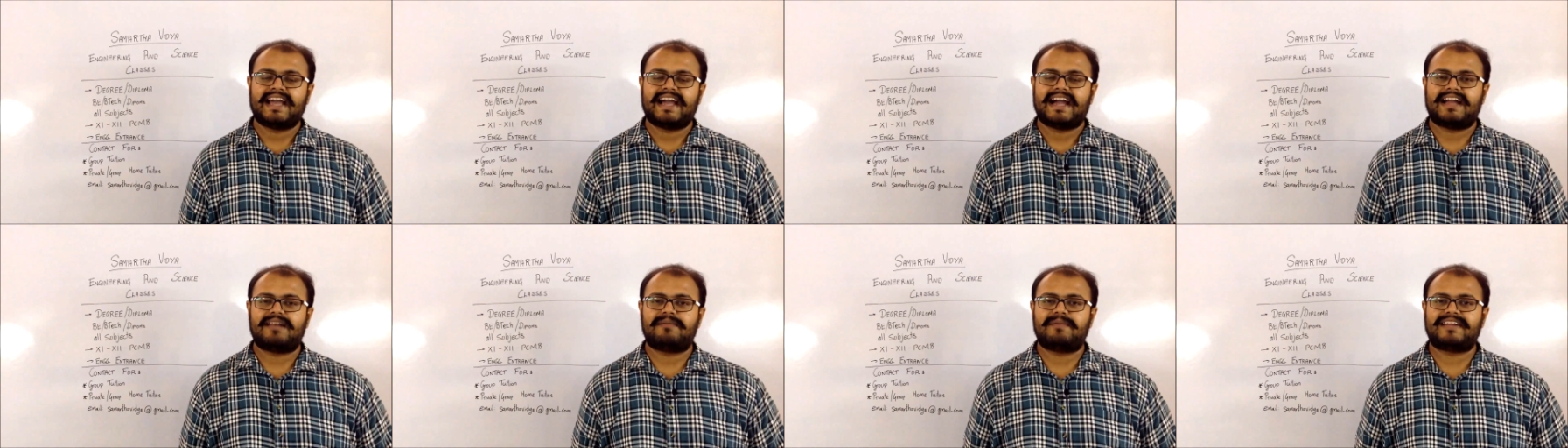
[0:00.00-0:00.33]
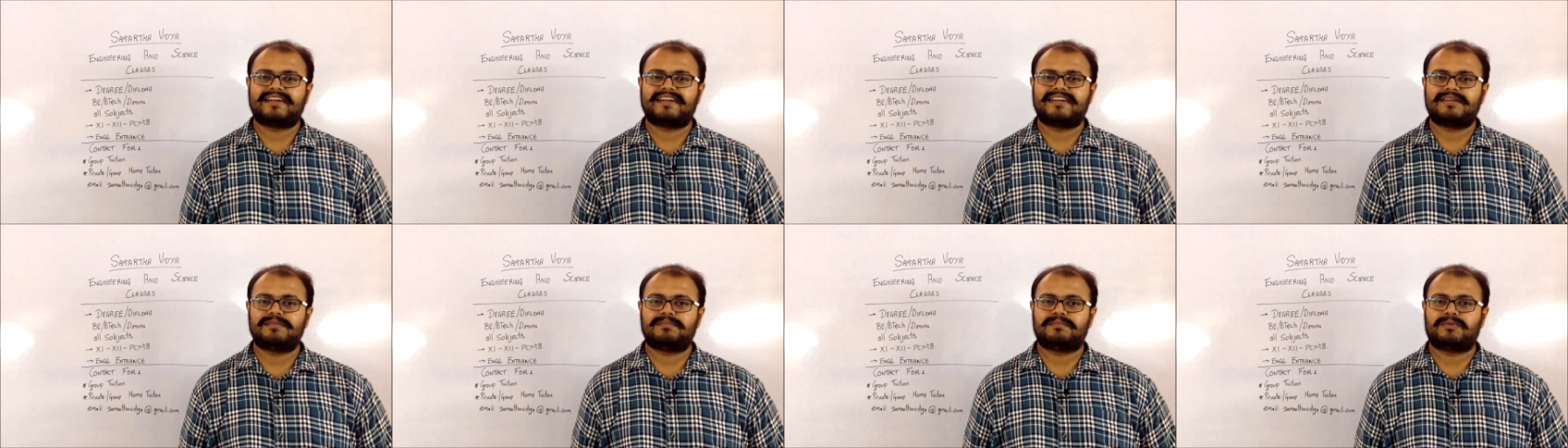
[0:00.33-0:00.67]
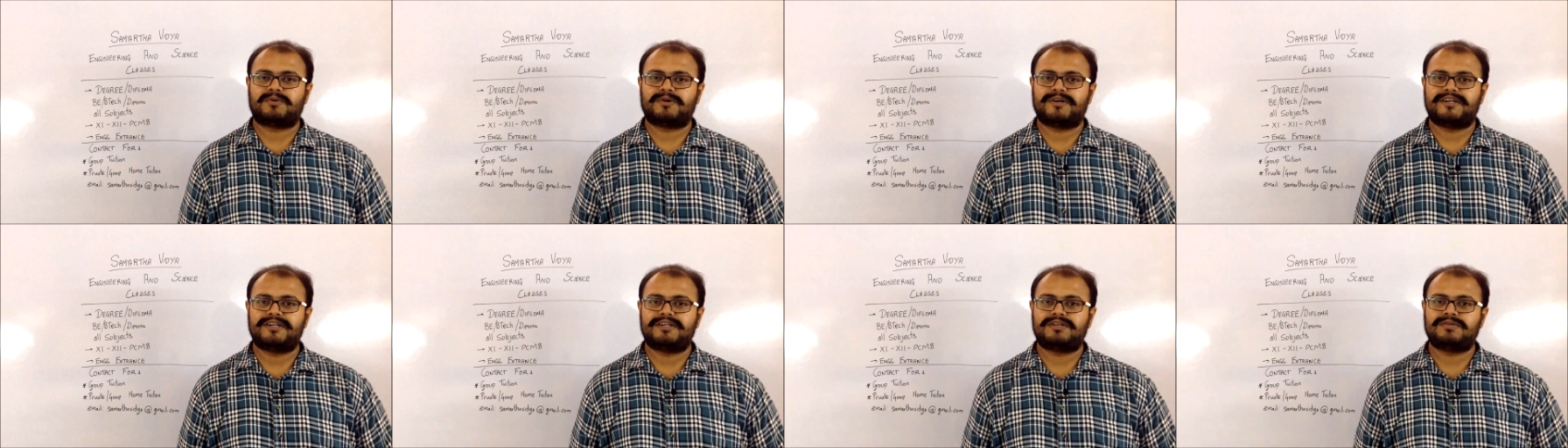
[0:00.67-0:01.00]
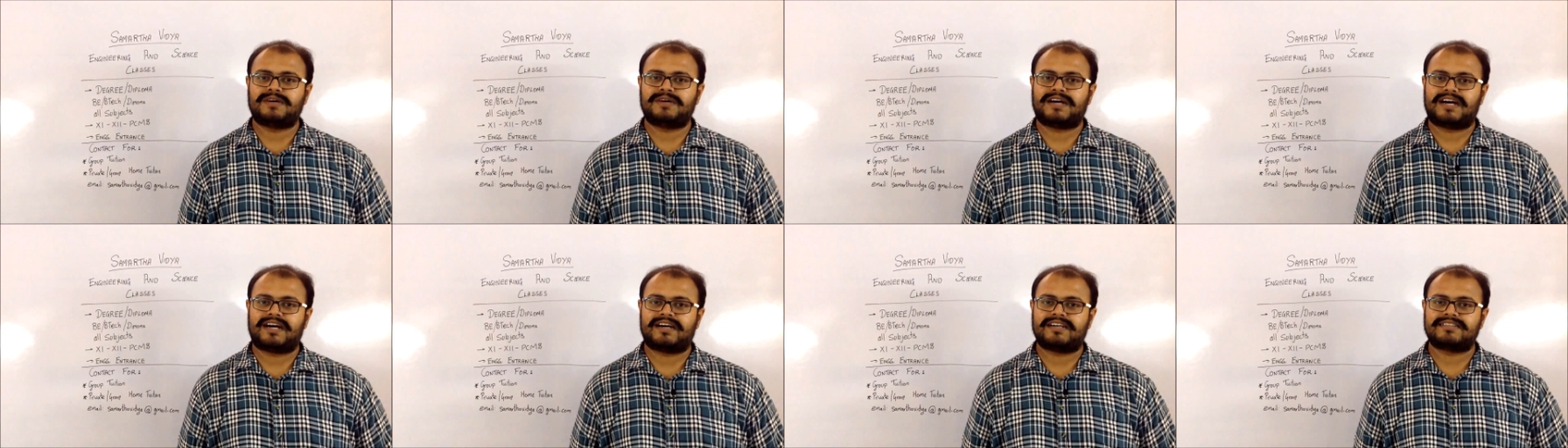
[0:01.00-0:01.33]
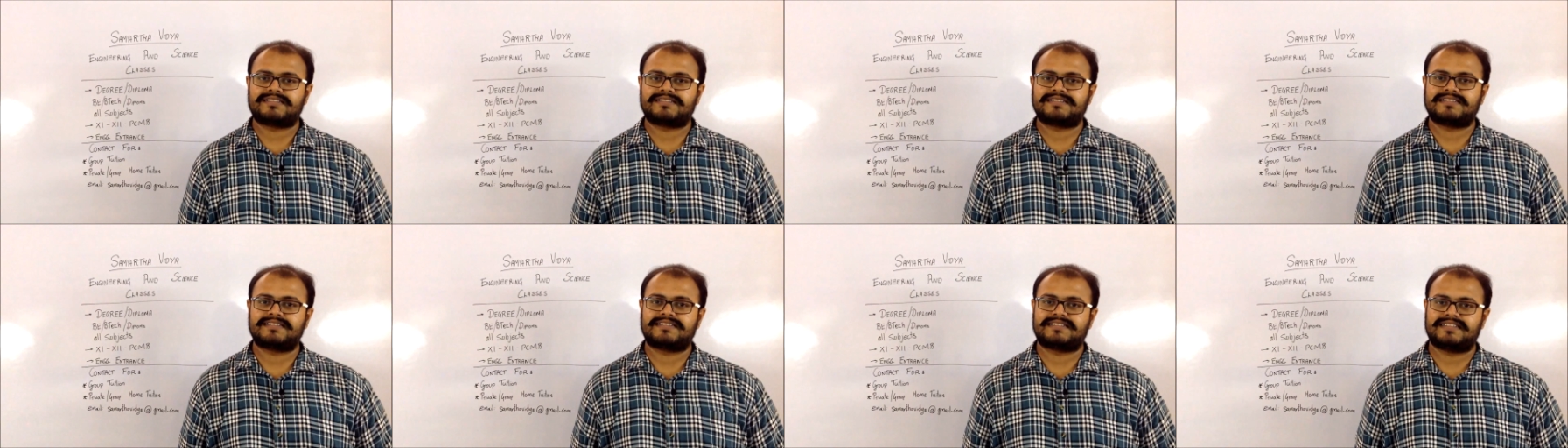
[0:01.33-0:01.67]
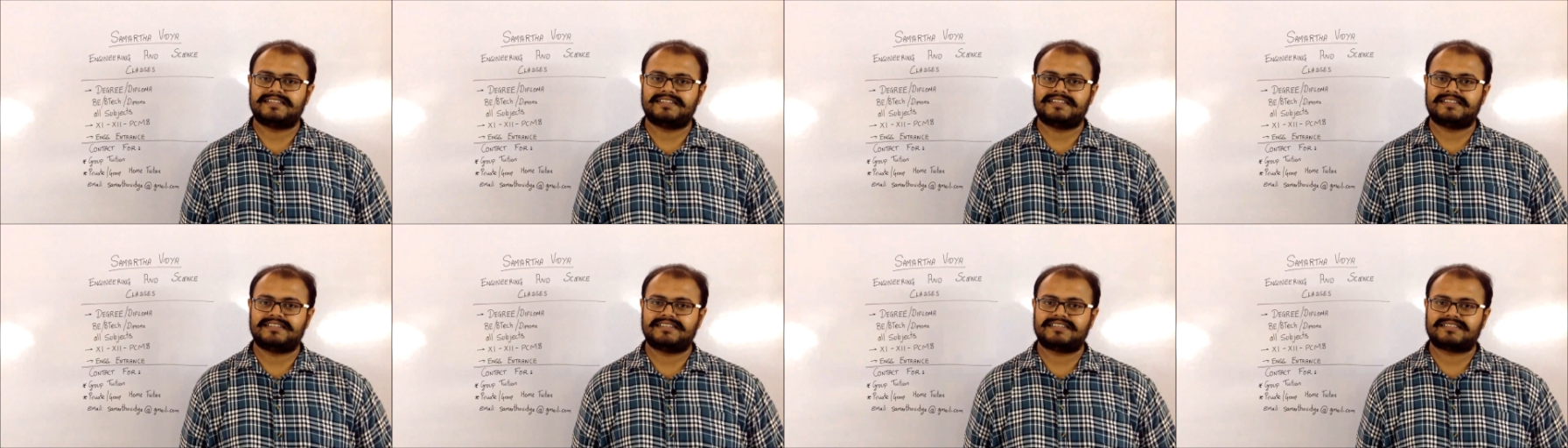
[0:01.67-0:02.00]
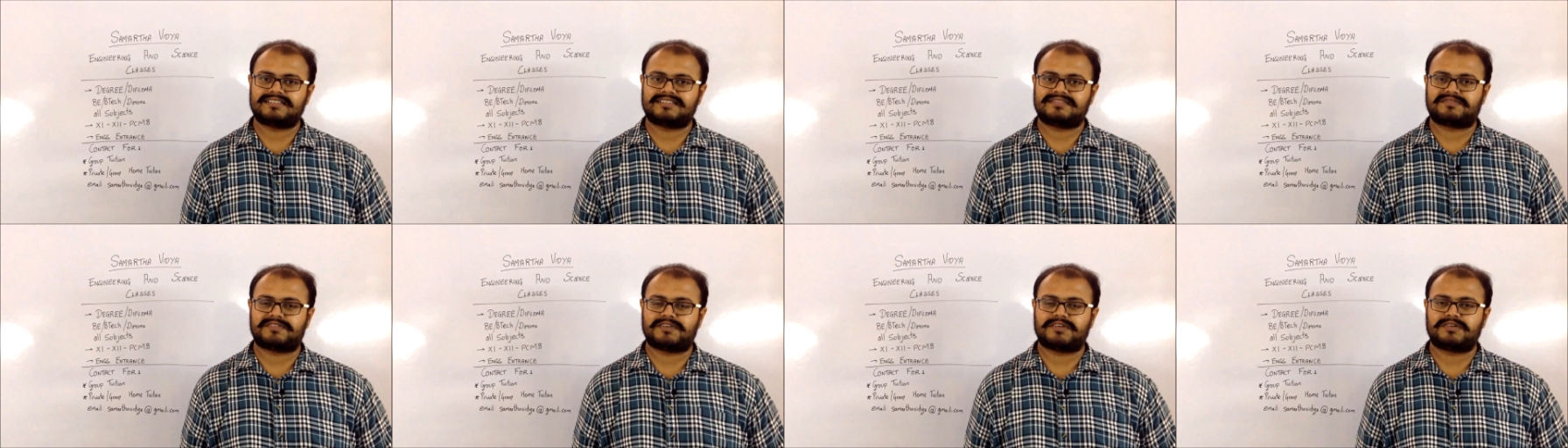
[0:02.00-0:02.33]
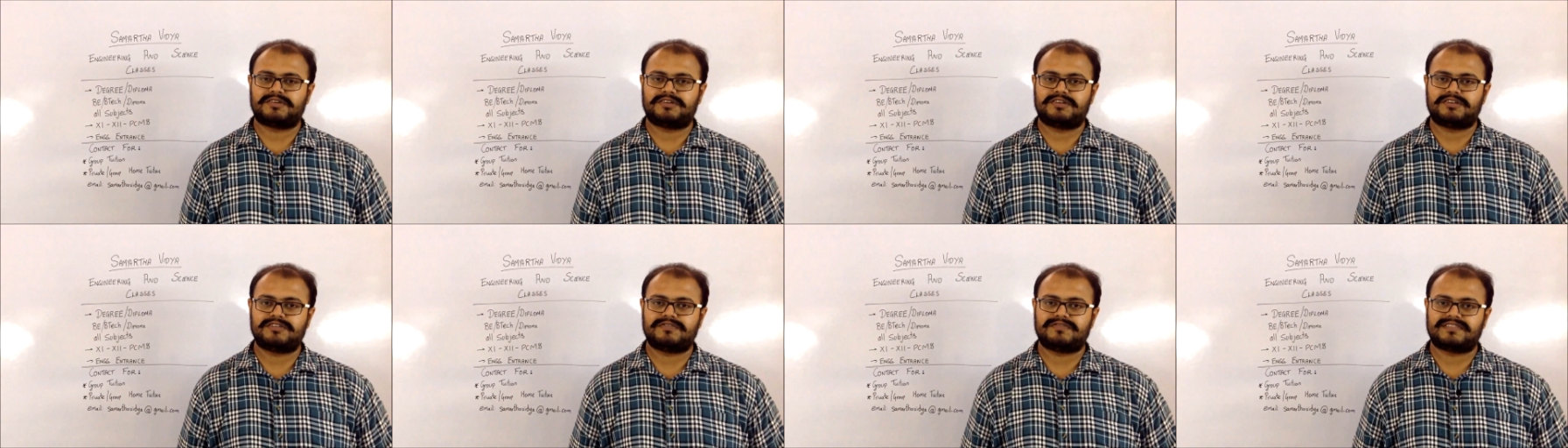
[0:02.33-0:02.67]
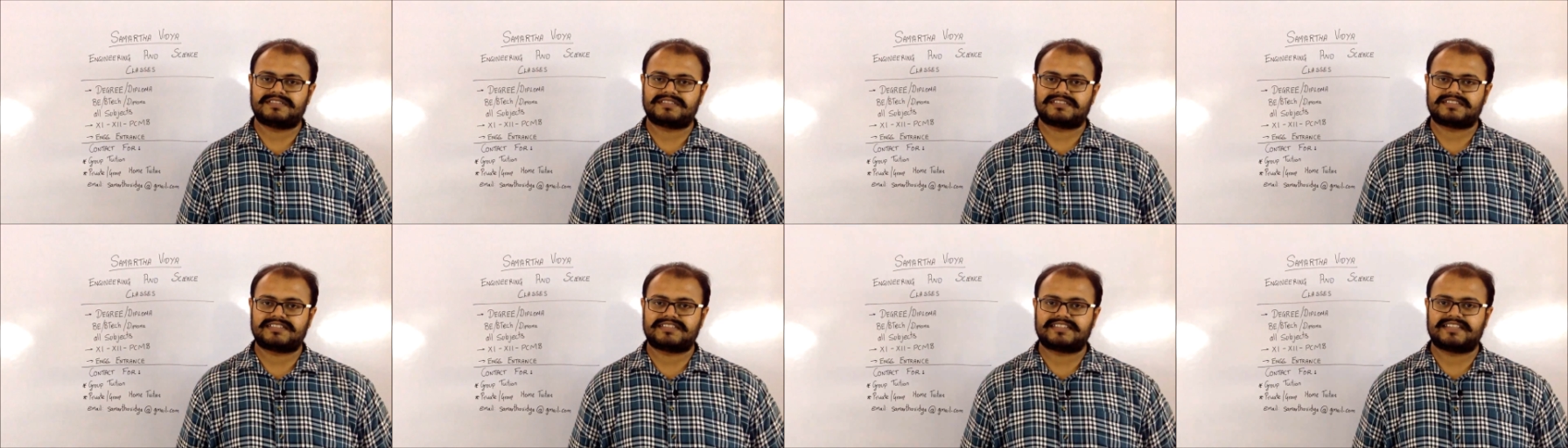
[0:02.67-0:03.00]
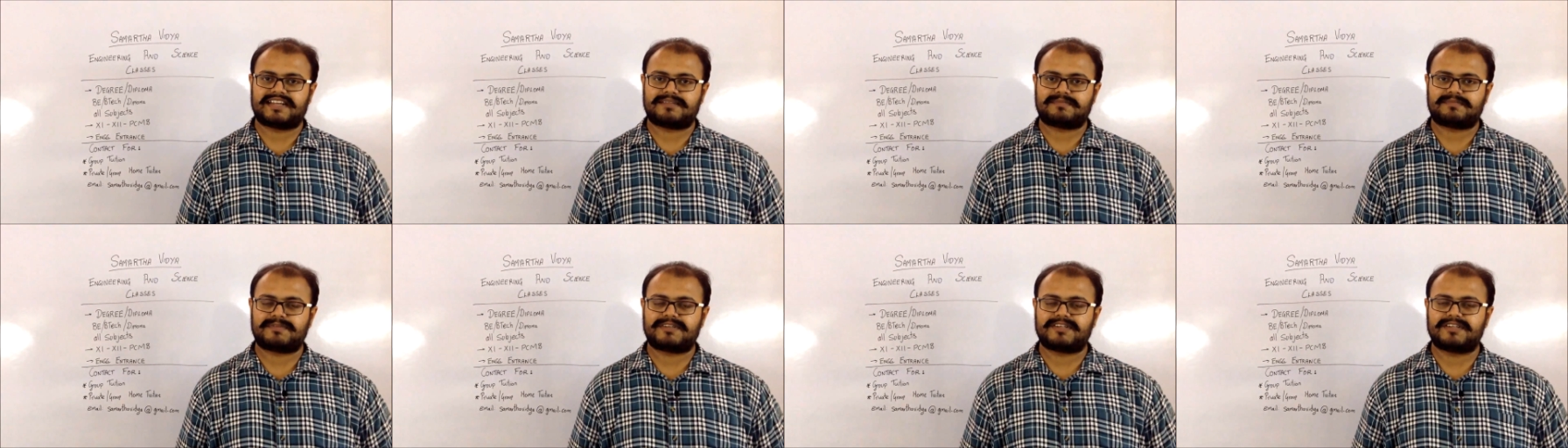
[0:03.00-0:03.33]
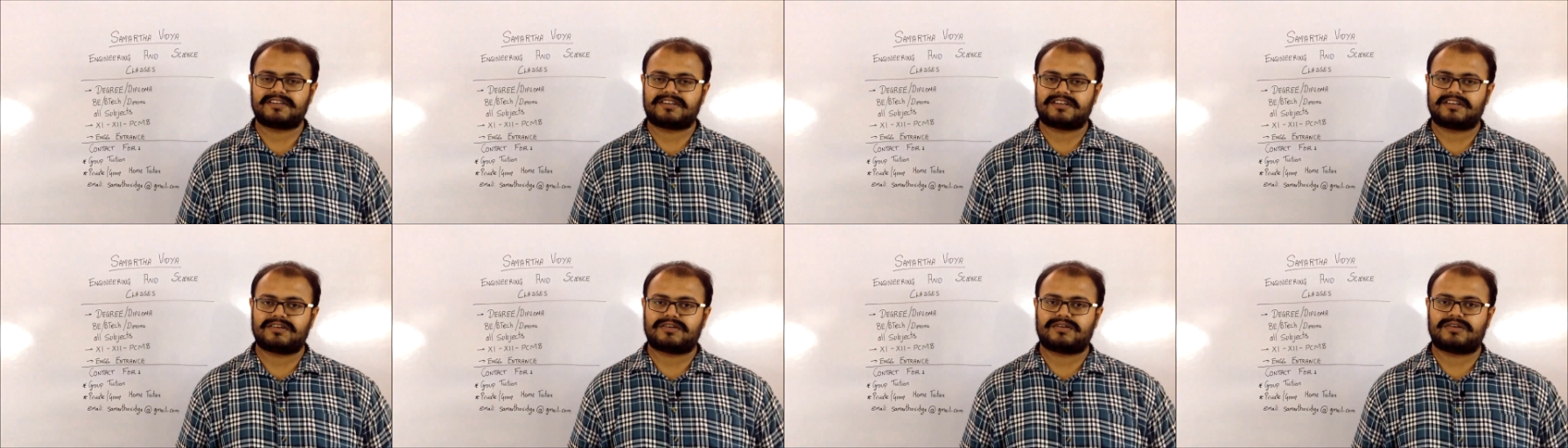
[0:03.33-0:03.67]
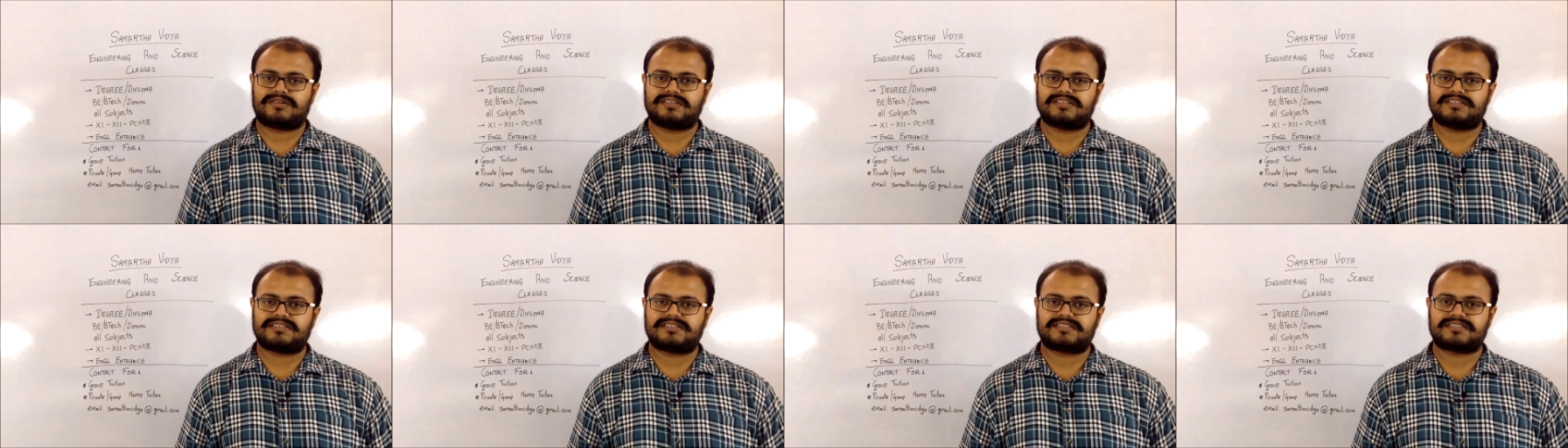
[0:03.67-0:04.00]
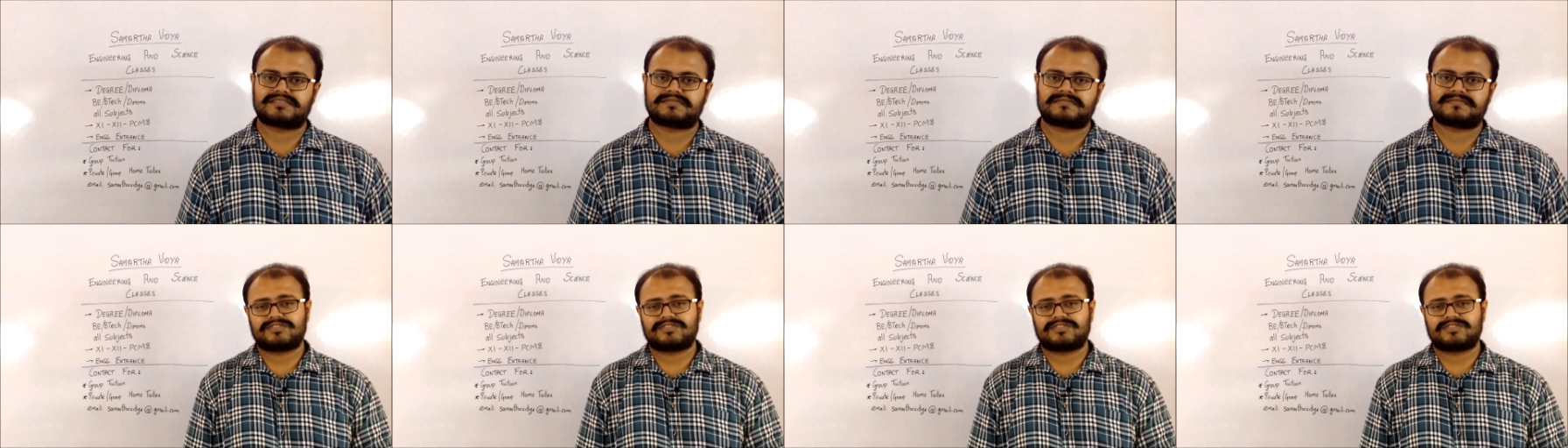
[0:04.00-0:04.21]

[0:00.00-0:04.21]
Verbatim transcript: and make it a point to ask the seniors if you're going to visit that particular college.